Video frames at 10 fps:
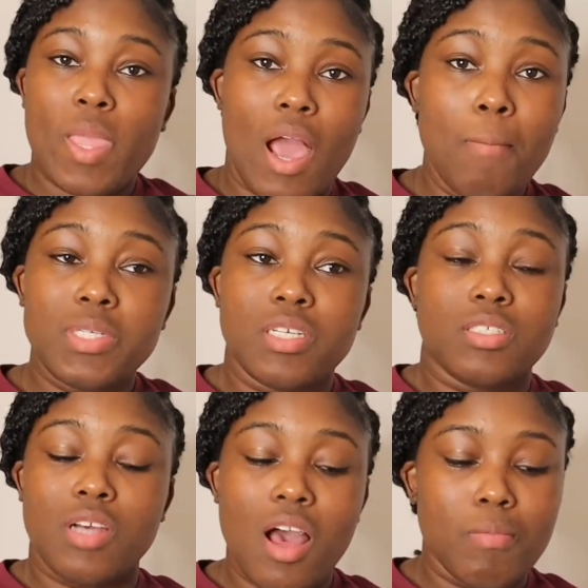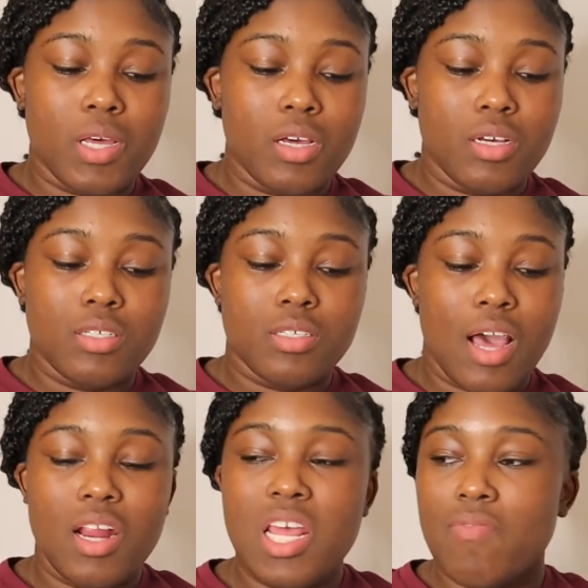I'm just shocked because
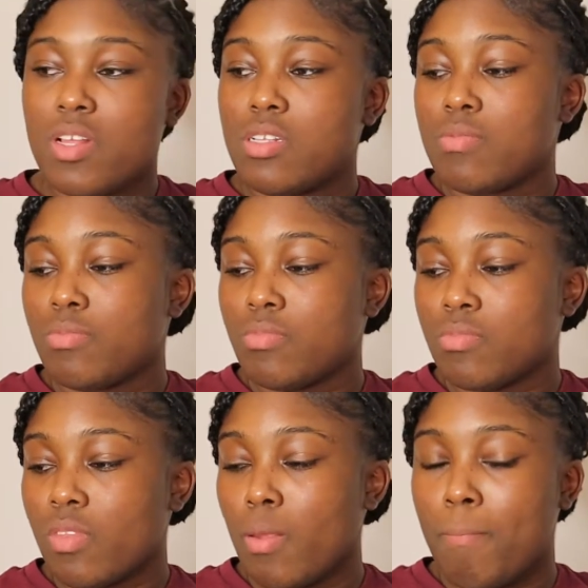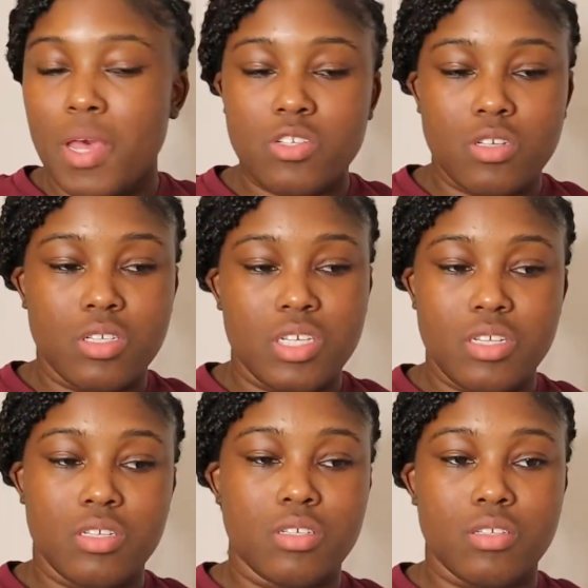I didn't even measure the
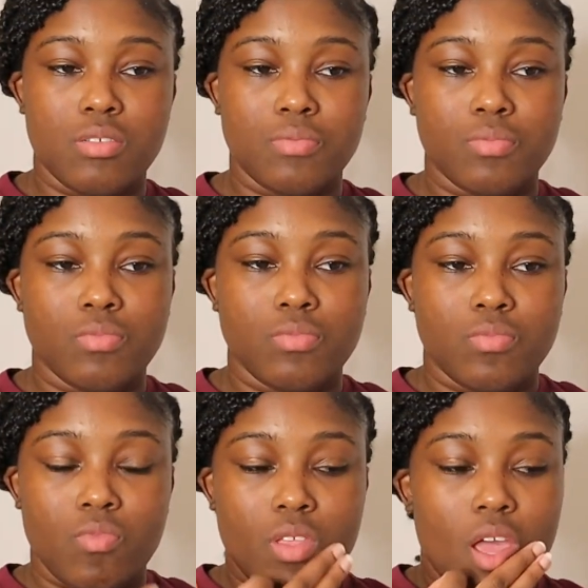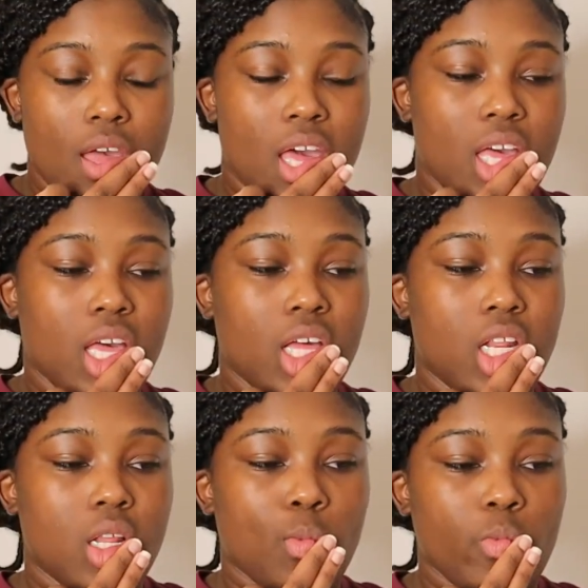seasonings.
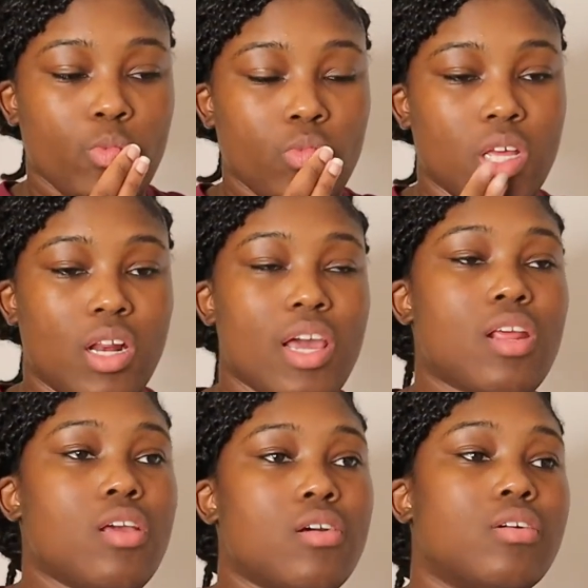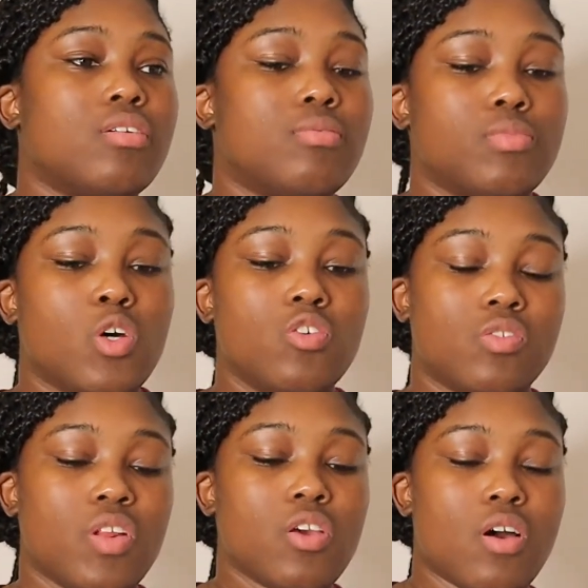And the lady whose
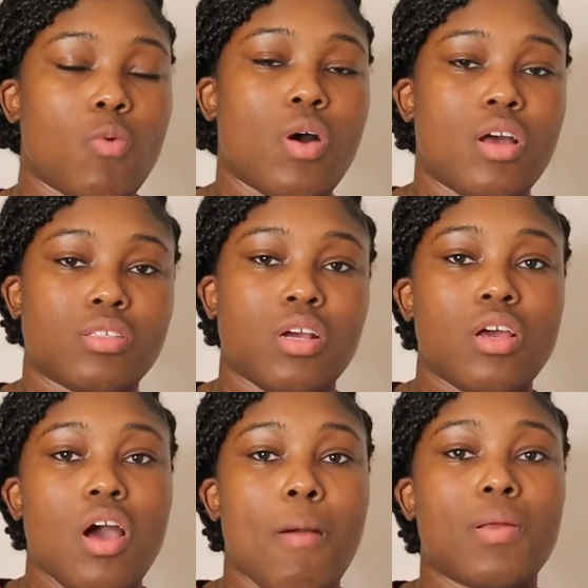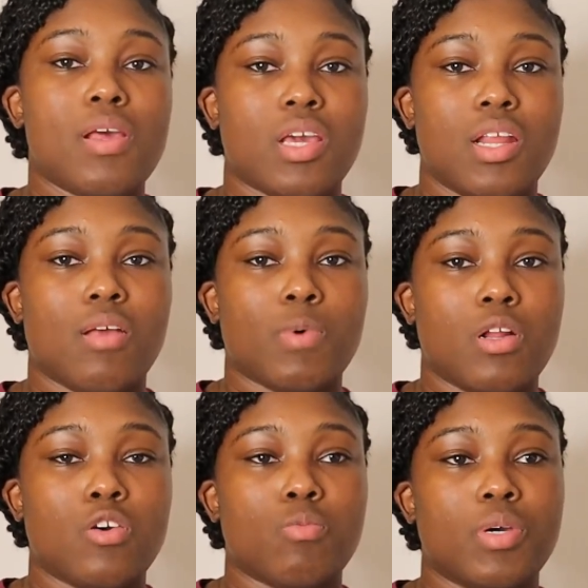video I watched, I'm gonna link it down
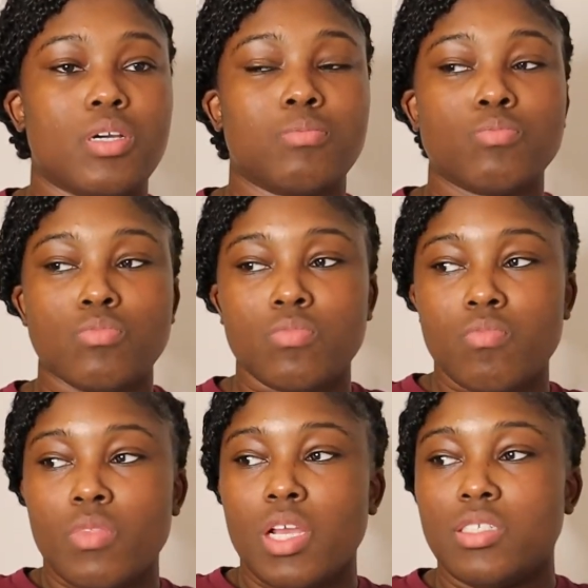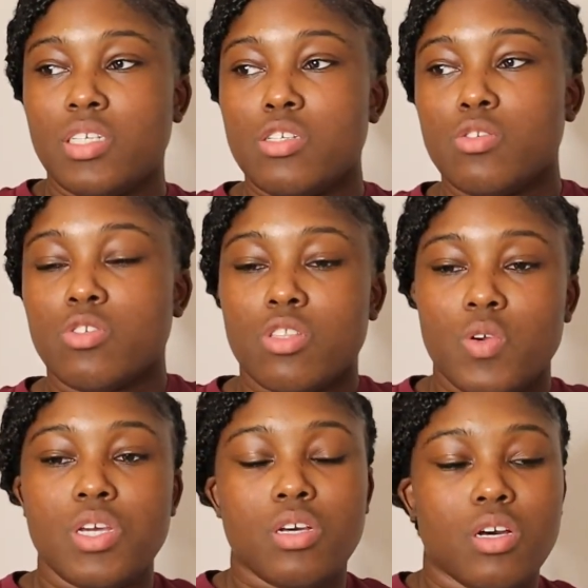below, but she used
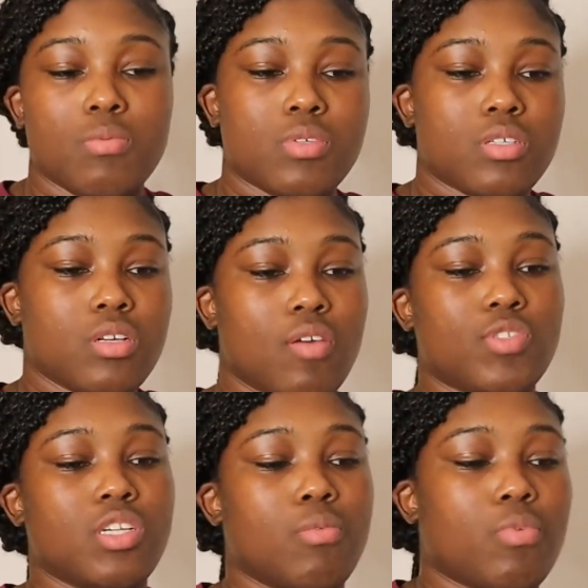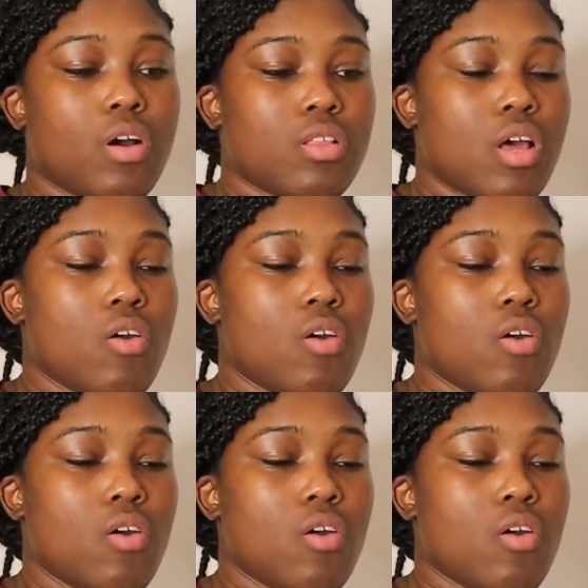3 cups of chicken broth.